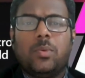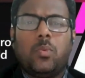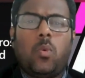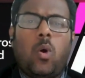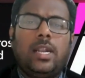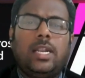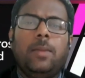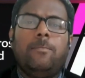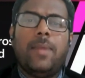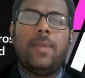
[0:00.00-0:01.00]
What a
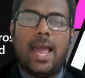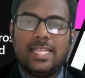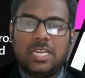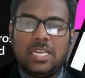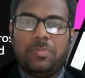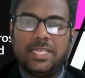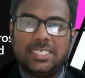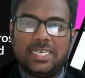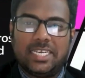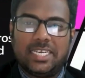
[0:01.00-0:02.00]
balanced
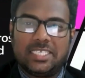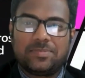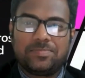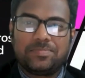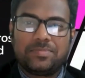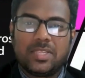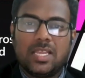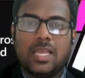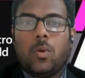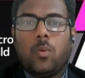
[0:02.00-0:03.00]
budget it is.
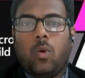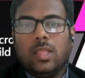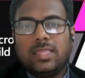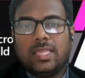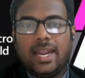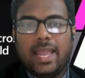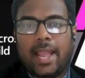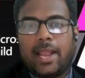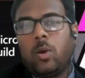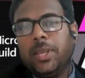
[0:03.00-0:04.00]
One side
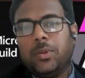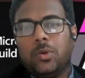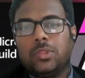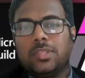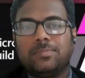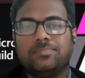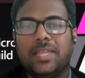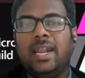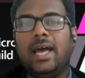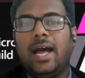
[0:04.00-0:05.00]
economic growth
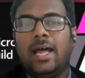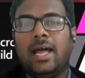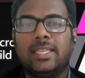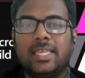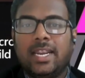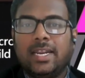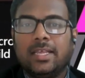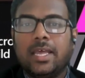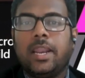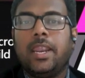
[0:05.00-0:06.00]
and other side
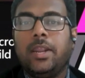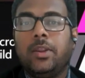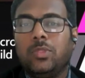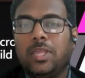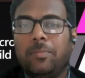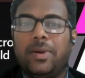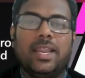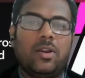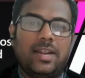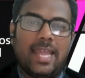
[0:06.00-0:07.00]
reducing
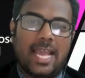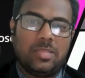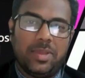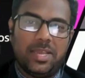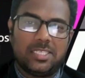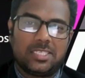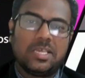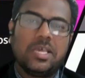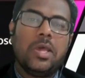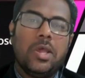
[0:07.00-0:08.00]
burden on taxpayers.
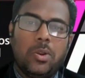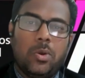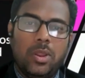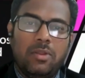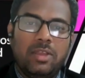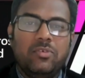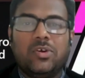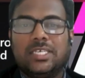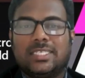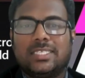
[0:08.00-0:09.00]
Good evening
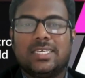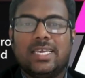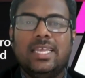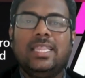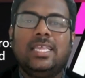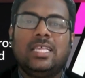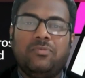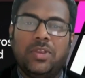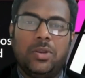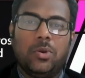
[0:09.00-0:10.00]
viewers. In this
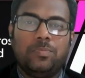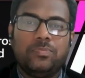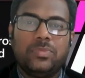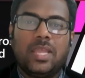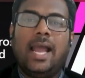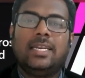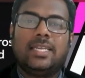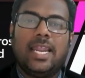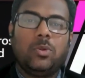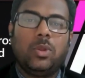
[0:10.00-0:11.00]
video, I'll
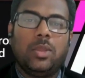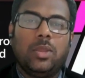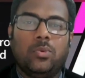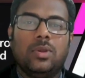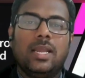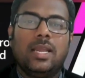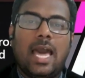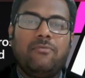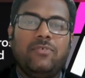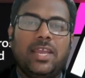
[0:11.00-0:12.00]
try to give
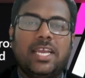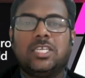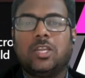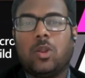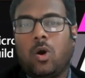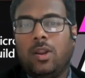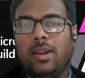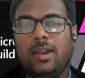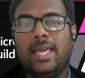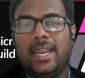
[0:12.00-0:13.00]
clarification
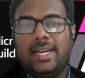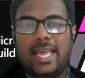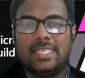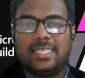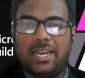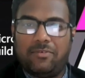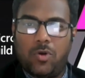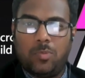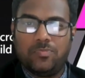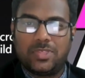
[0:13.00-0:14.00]
on direct tax
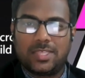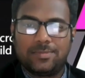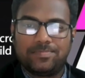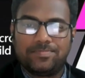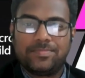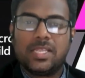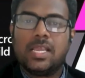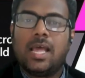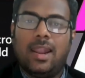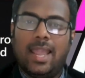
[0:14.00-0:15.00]
reforms.
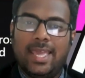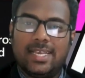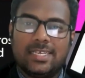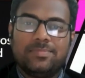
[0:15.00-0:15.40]
Like,